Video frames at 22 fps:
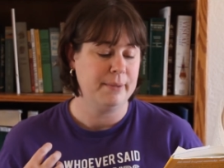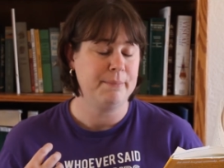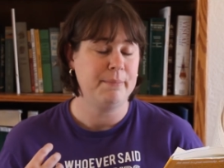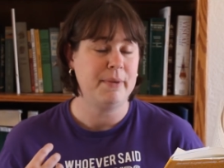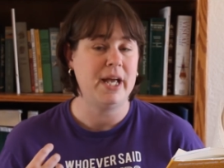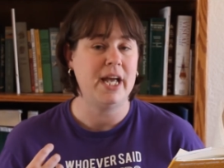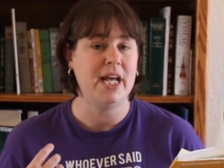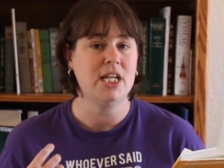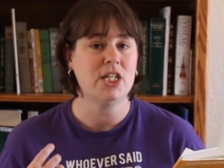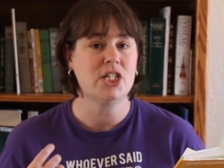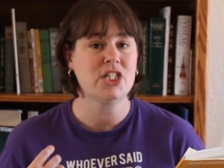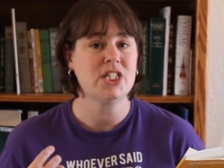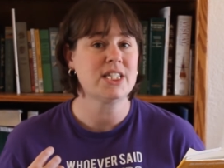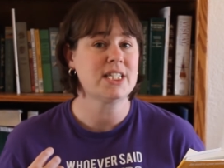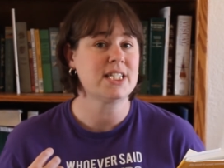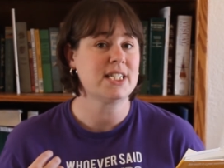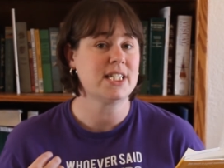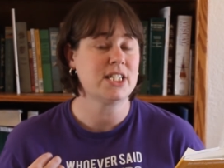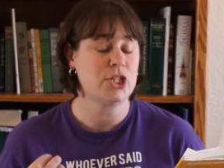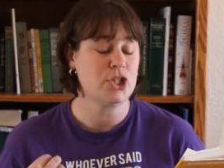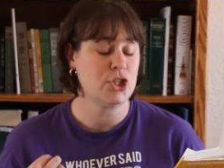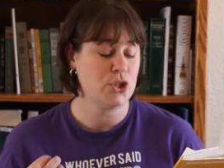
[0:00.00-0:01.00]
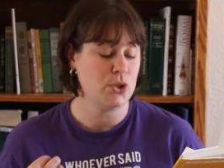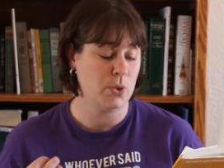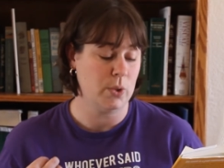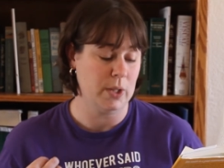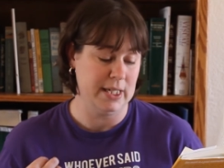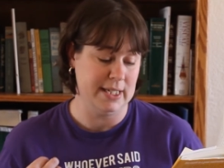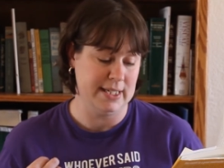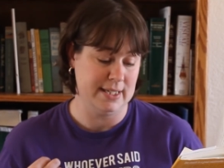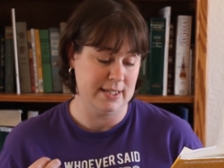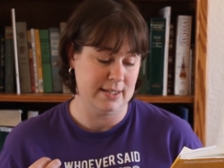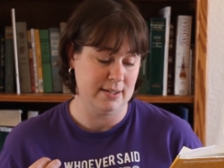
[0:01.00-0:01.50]
Patience is a
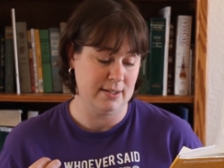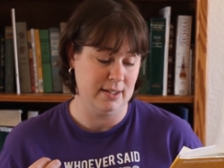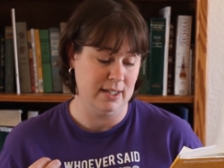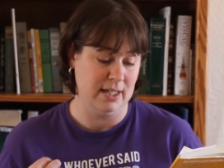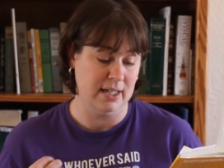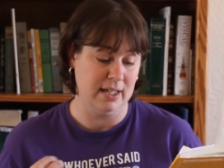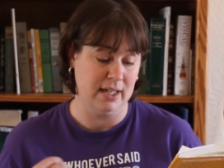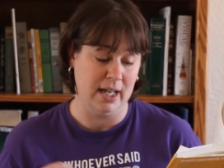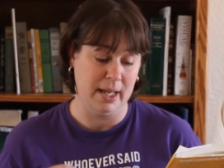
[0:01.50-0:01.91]
choice, and